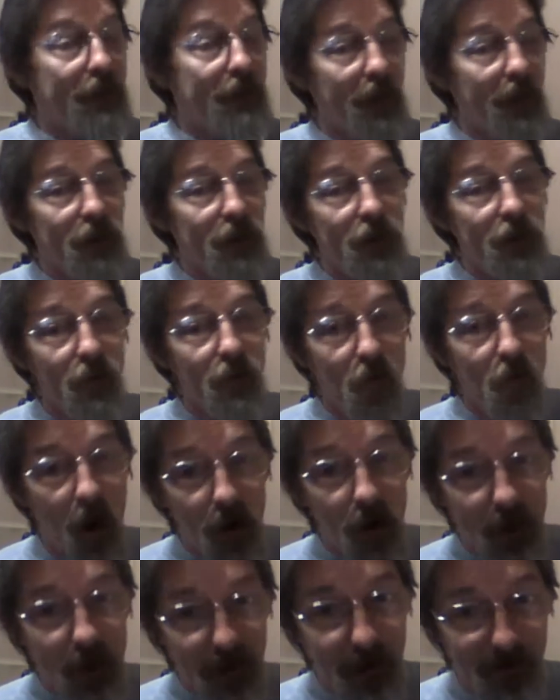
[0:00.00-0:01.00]
things you
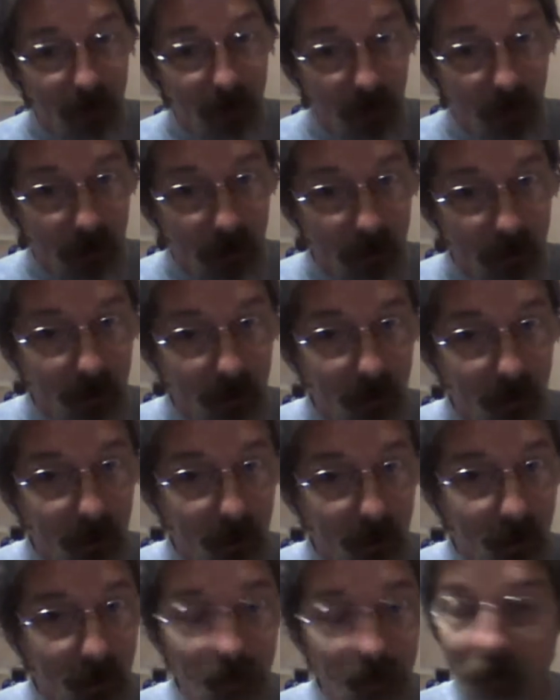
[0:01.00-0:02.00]
won't have heard,
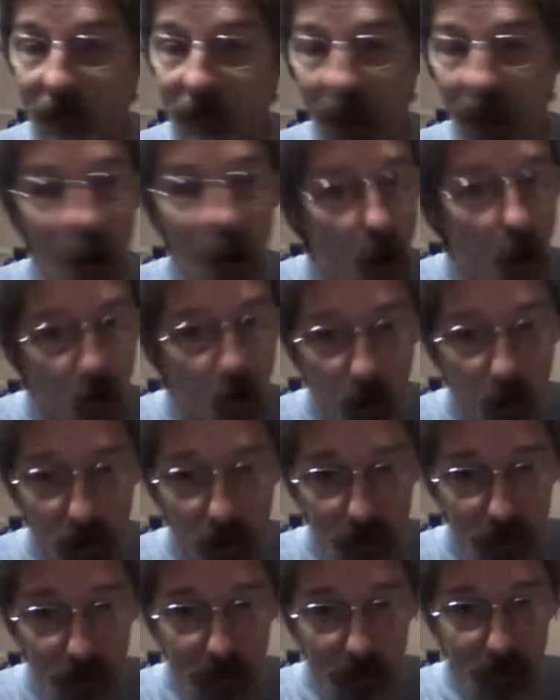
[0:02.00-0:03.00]
but they all work.